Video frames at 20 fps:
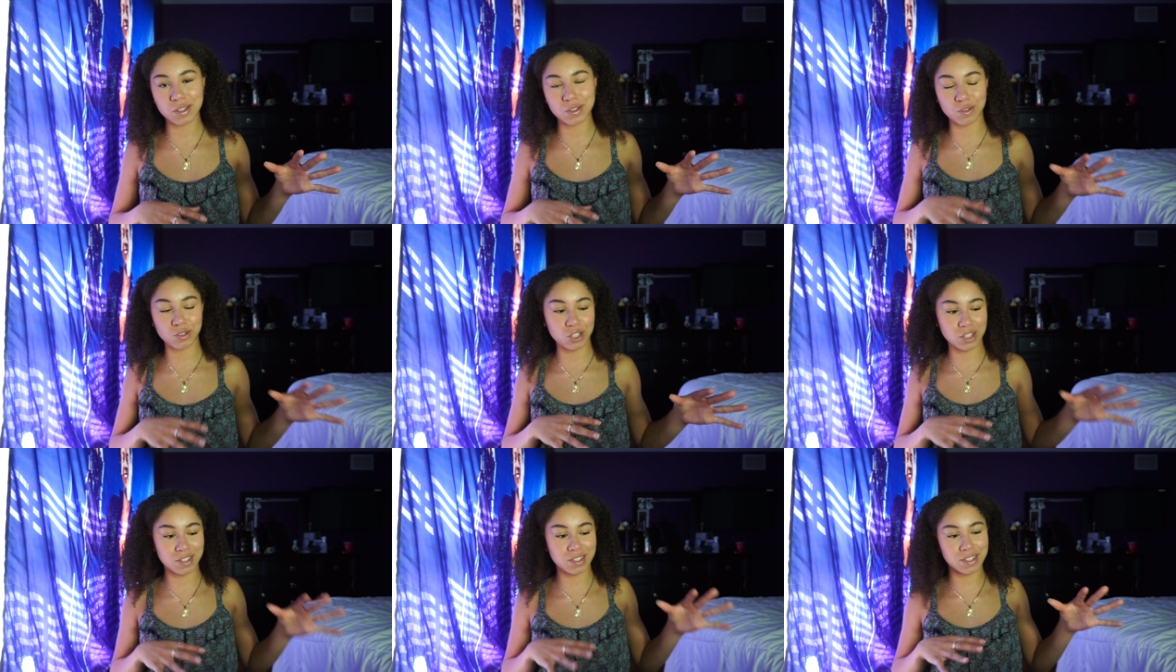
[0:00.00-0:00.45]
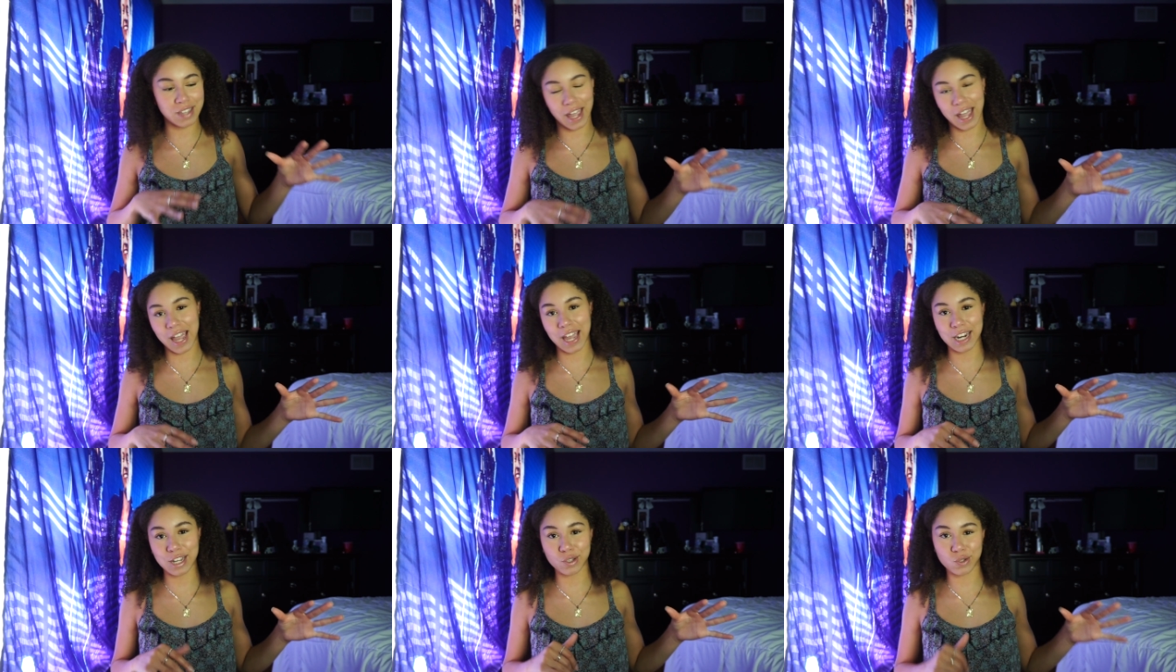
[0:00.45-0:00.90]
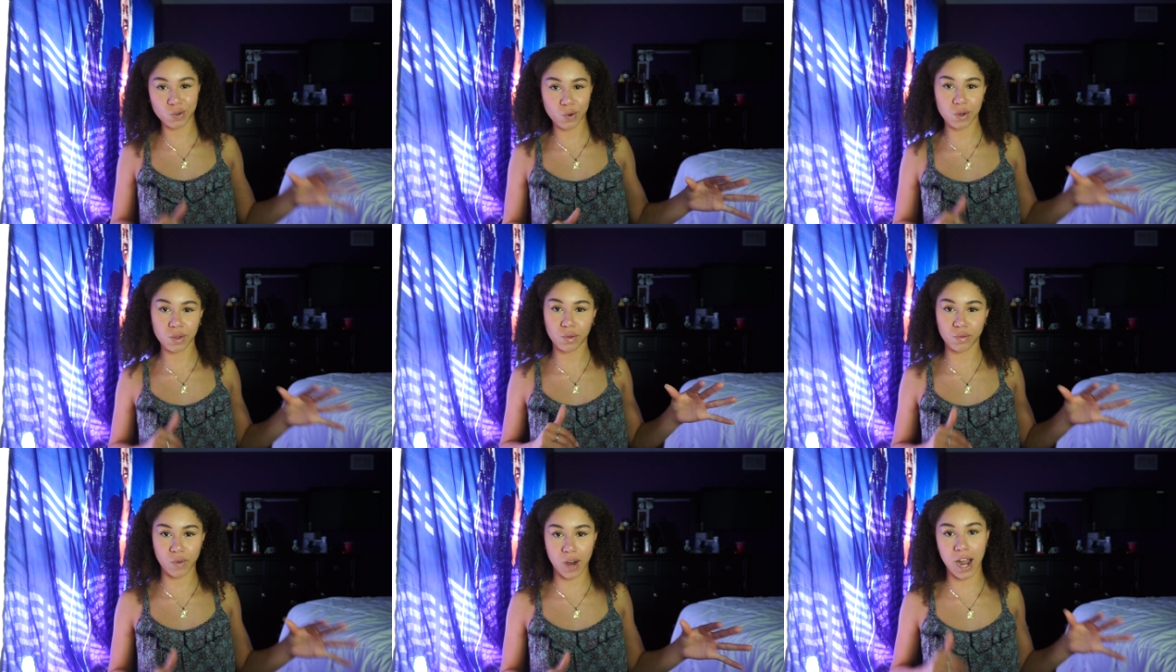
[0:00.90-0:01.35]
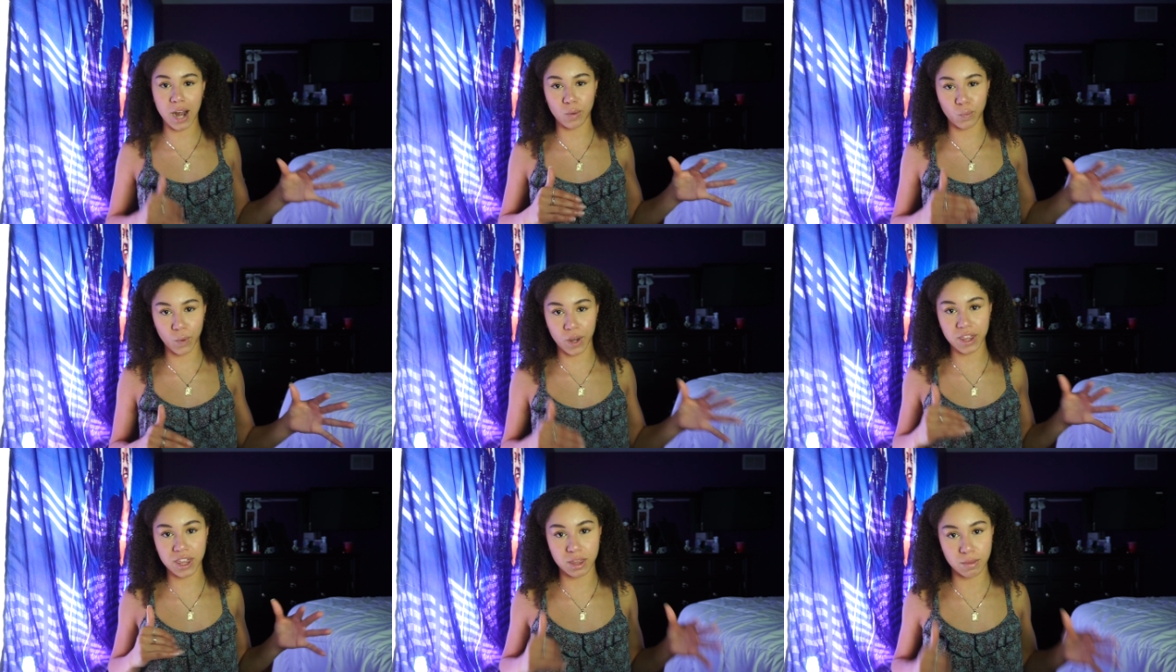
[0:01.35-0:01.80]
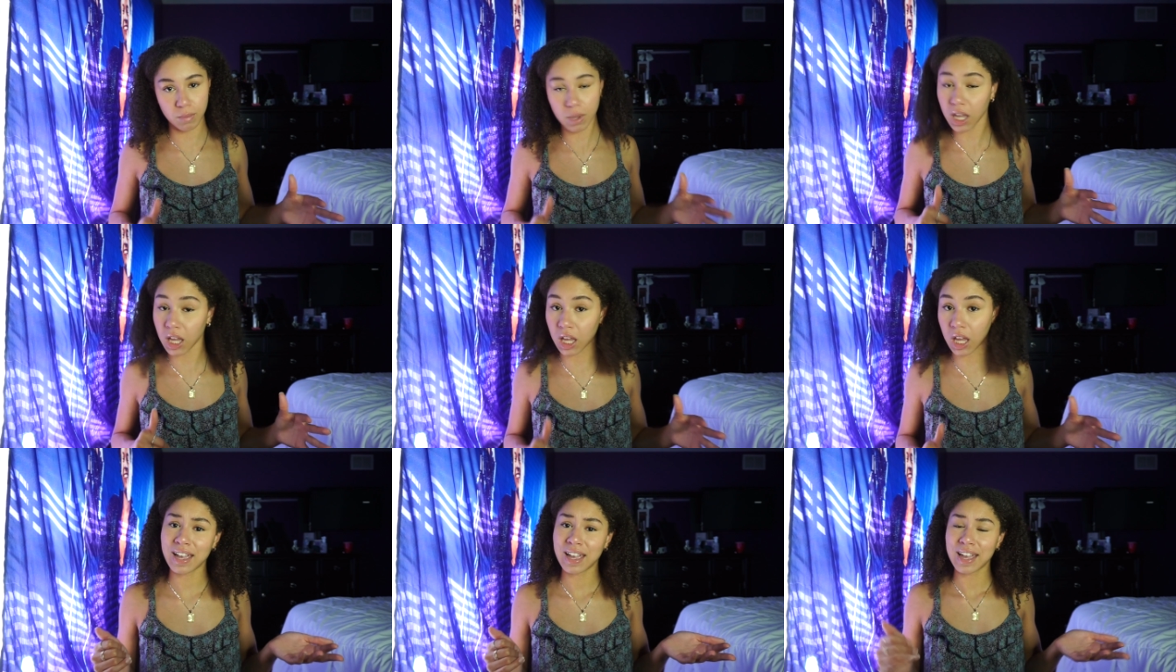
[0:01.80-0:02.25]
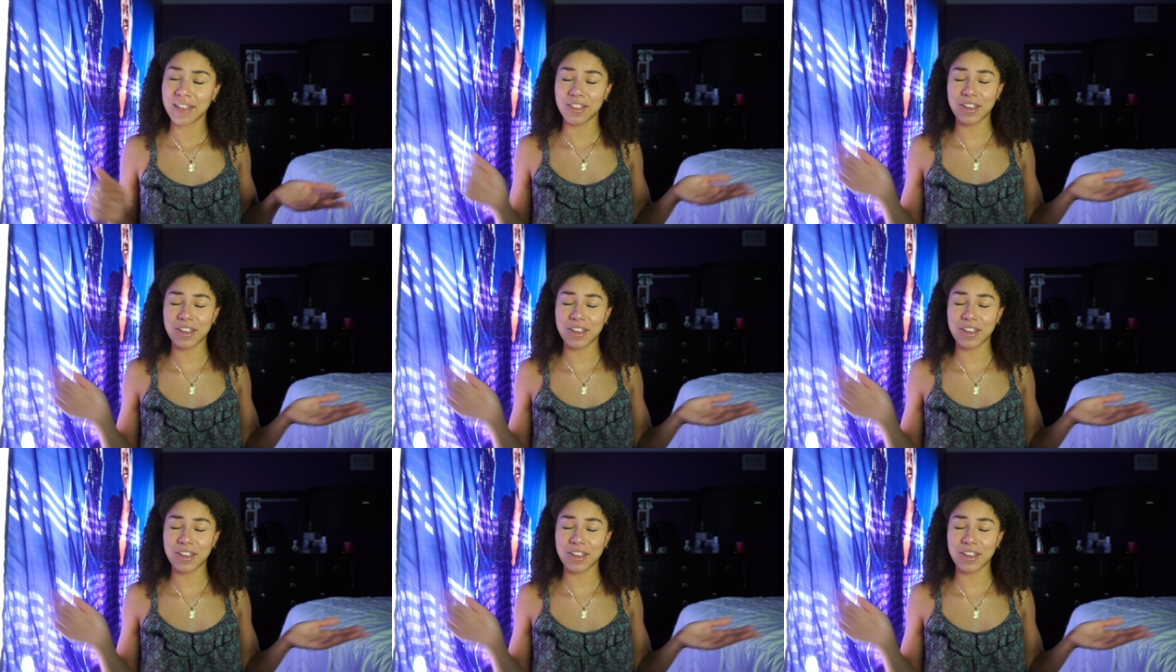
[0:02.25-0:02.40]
So just stay and enjoy the ride with me.